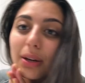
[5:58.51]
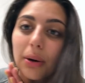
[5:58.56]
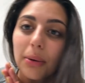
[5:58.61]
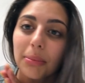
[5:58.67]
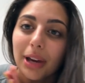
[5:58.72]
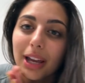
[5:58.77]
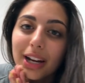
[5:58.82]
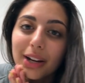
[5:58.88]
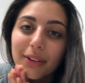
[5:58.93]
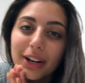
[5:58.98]
So
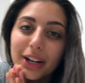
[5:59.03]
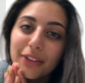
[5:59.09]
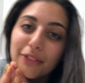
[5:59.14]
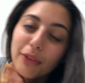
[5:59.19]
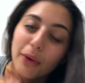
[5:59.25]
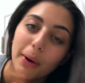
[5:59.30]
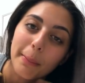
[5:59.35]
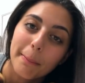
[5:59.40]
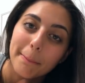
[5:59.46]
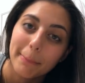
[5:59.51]
I'm getting ready
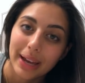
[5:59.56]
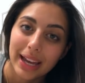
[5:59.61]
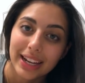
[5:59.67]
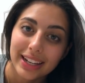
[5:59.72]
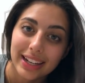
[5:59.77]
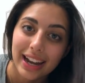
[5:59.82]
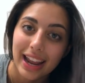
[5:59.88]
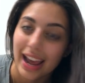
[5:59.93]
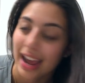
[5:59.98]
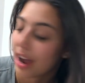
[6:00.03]
for
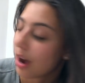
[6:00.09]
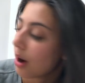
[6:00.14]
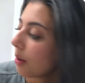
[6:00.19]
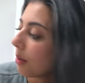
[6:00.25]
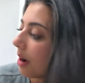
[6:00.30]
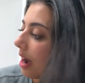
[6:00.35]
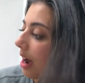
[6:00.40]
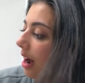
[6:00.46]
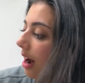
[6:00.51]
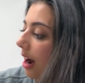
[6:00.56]
bed
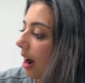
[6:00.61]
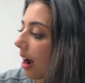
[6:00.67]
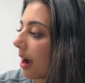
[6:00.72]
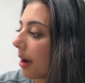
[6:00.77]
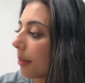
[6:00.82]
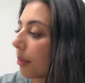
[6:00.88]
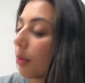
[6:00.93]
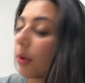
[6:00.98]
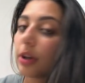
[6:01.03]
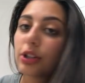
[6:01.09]
now.
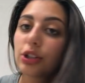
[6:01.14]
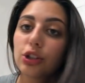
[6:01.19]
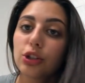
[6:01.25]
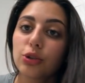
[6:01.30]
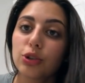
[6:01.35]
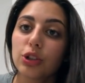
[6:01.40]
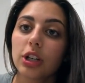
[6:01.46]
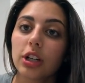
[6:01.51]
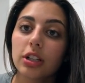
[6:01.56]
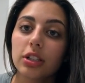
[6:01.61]
I'm going to
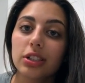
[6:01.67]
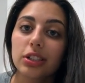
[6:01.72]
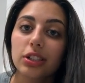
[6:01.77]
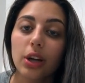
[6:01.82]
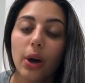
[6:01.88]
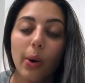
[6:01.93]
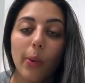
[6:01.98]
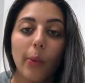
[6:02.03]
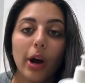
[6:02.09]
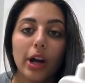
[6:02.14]
just
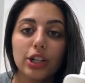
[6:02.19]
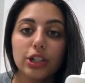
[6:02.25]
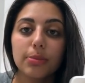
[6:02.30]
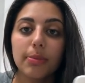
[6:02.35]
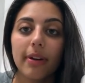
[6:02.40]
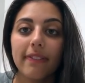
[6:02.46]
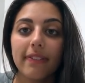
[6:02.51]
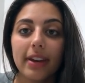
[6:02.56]
wash my